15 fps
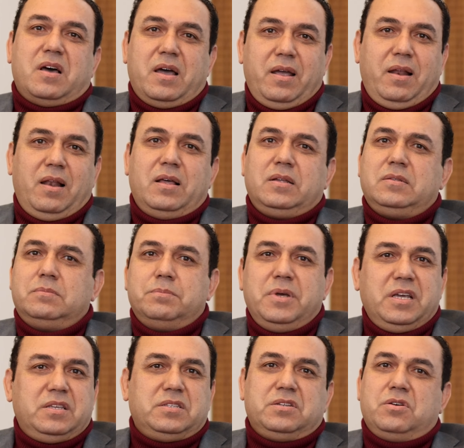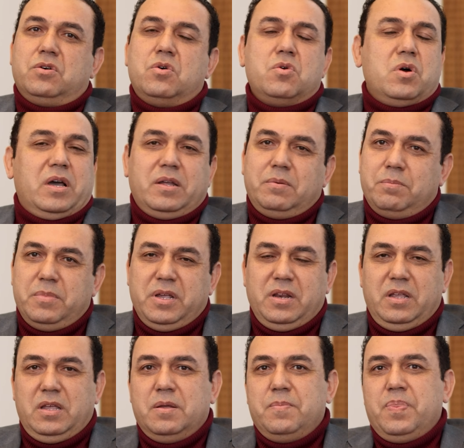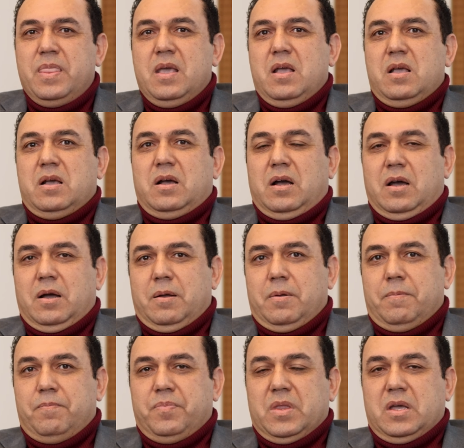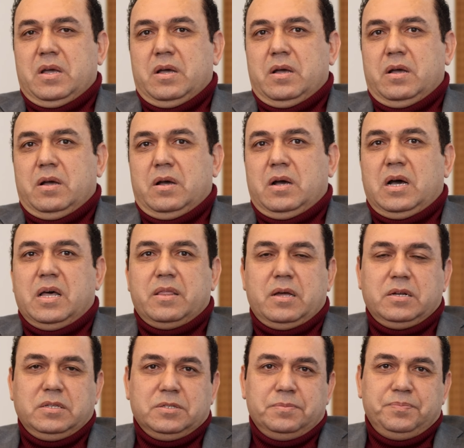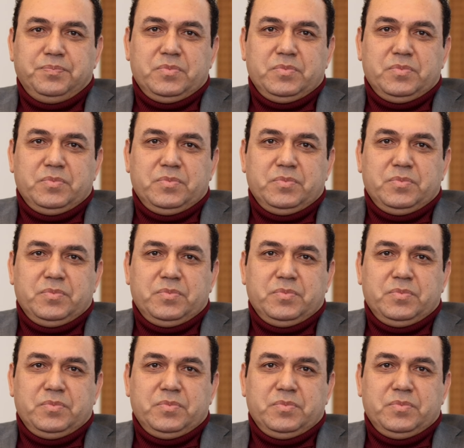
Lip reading: Thailand, Mexico, and many others.